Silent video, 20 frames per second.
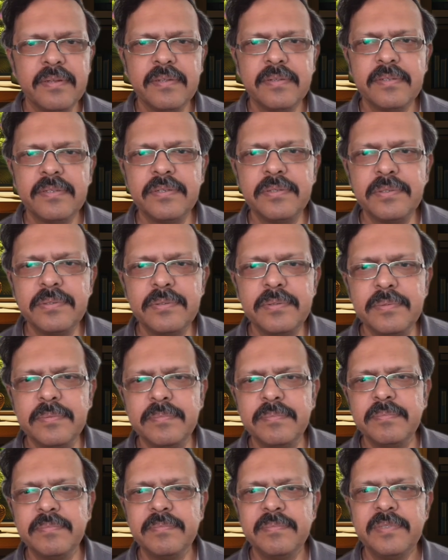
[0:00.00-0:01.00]
So,
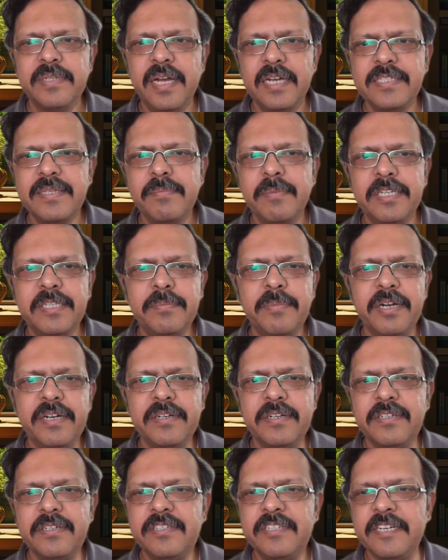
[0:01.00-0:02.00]
as a
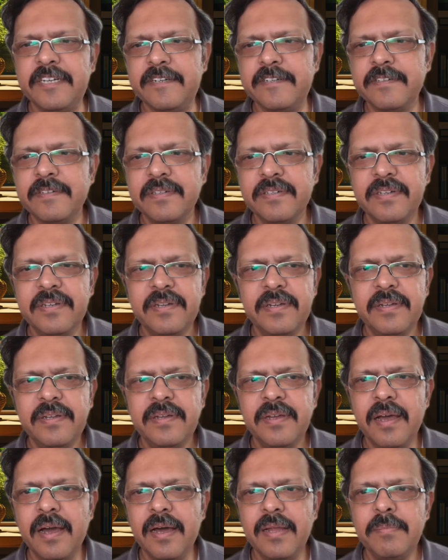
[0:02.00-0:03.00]
mathematical trick,
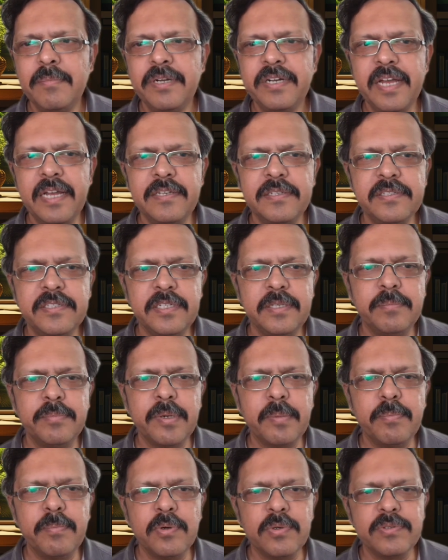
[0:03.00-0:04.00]
Albert Einstein
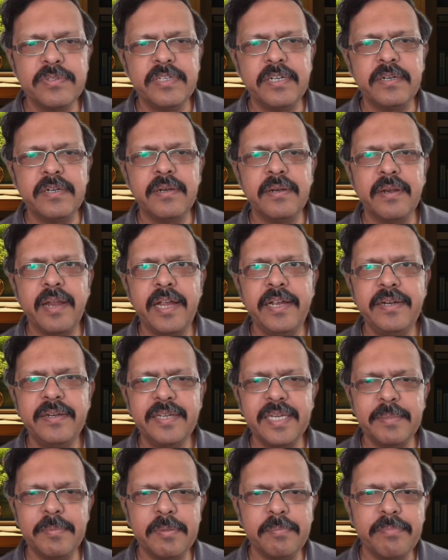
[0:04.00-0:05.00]
proposed that light
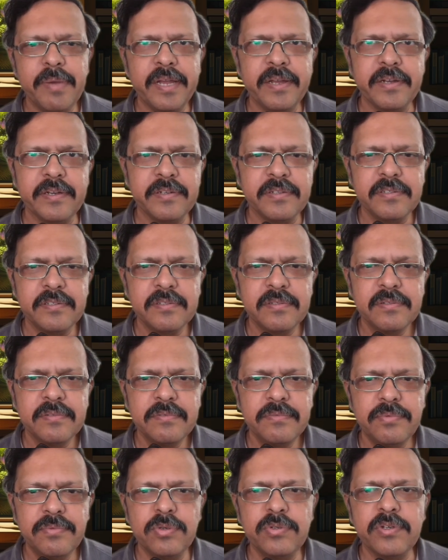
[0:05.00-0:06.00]
came in packets,
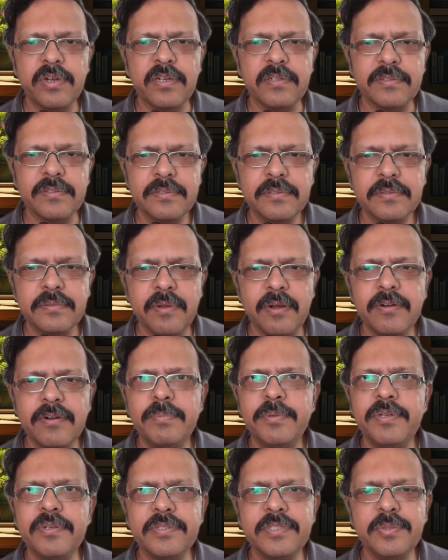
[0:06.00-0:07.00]
photons, not
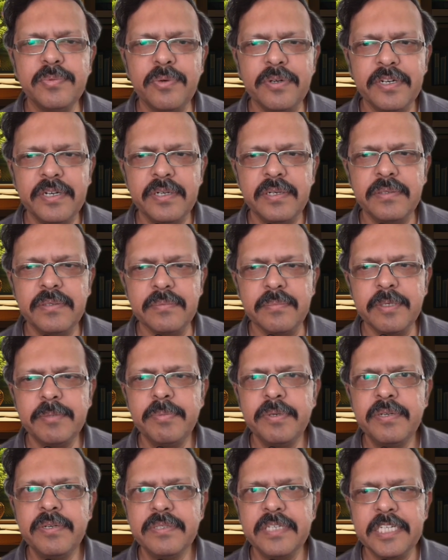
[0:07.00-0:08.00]
because he wanted to, but
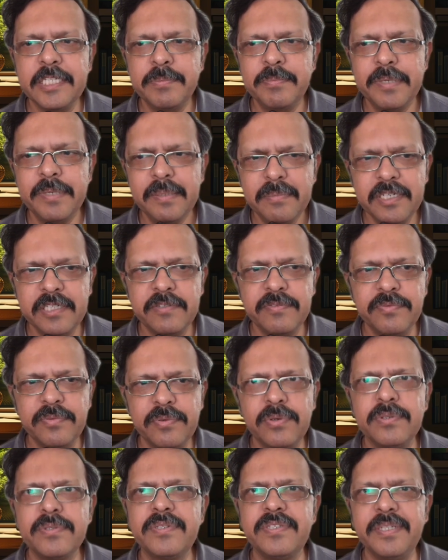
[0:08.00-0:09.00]
because experiments
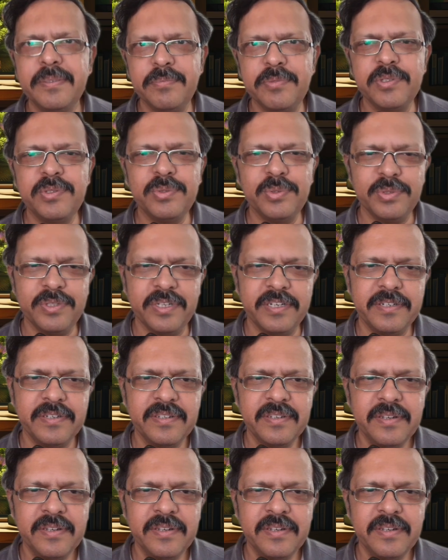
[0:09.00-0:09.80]
forced him to do that.